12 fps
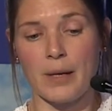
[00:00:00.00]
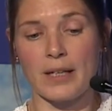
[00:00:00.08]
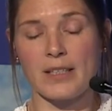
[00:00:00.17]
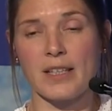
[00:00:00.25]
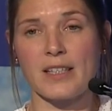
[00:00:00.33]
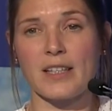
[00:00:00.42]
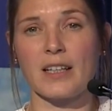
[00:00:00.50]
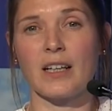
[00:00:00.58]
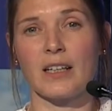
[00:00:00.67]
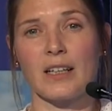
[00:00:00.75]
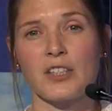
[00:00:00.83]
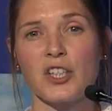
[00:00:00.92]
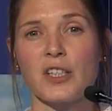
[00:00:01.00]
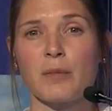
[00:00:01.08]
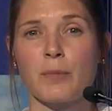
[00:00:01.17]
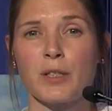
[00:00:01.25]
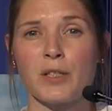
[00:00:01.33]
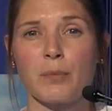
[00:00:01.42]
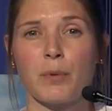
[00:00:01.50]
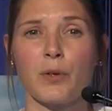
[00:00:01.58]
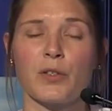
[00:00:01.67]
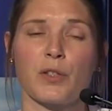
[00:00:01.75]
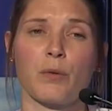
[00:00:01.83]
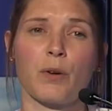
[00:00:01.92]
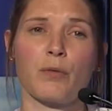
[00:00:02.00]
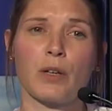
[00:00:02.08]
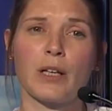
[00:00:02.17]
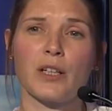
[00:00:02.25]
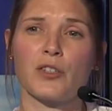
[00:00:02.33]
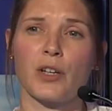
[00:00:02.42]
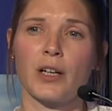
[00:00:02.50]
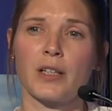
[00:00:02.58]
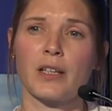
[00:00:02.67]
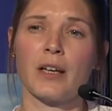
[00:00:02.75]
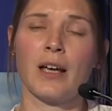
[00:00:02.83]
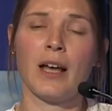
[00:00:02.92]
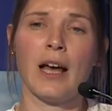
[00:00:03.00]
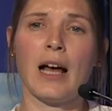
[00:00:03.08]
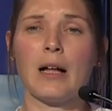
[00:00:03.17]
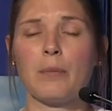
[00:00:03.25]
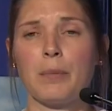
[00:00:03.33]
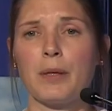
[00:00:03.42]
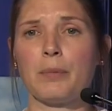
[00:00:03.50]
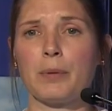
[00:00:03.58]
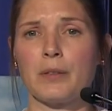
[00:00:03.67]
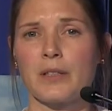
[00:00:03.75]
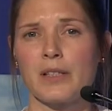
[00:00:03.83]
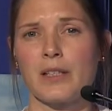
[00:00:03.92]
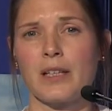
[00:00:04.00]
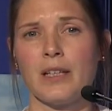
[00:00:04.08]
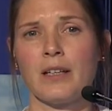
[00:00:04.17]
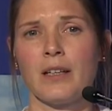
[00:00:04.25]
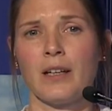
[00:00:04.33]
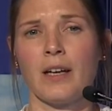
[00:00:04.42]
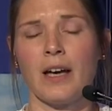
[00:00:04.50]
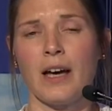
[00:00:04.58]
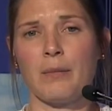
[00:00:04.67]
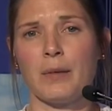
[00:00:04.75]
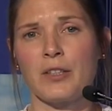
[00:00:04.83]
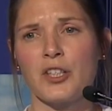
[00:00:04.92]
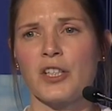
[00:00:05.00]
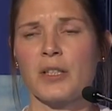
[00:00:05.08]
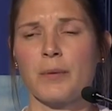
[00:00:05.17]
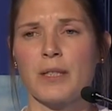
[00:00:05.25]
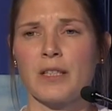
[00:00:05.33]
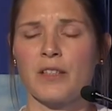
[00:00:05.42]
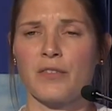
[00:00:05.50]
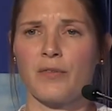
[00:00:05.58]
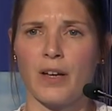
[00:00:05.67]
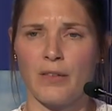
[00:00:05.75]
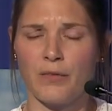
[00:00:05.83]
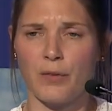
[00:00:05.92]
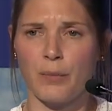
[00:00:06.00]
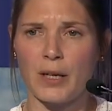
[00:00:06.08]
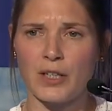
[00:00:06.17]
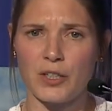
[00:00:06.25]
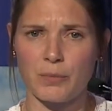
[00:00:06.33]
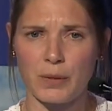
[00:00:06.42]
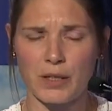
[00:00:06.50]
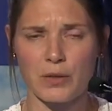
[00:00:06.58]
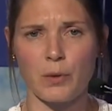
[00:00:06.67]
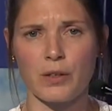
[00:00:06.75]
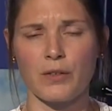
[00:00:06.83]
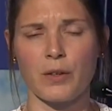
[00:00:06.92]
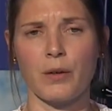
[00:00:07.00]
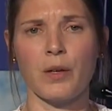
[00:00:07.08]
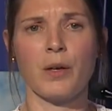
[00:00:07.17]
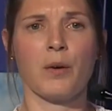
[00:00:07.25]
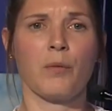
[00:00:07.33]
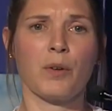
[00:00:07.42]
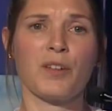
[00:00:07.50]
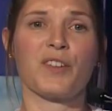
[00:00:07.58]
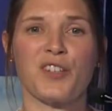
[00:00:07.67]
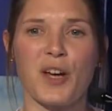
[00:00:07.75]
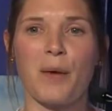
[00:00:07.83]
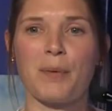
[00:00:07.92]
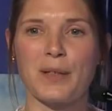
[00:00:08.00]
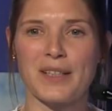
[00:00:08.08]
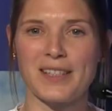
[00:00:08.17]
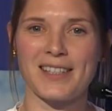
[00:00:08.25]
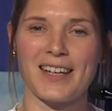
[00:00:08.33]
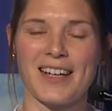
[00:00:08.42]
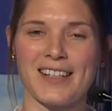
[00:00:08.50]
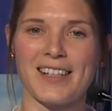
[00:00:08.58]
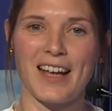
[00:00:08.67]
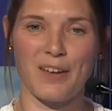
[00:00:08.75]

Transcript: existing and legitimate support. So we're really trying to help people see legitimate information, because one of the jeopardies is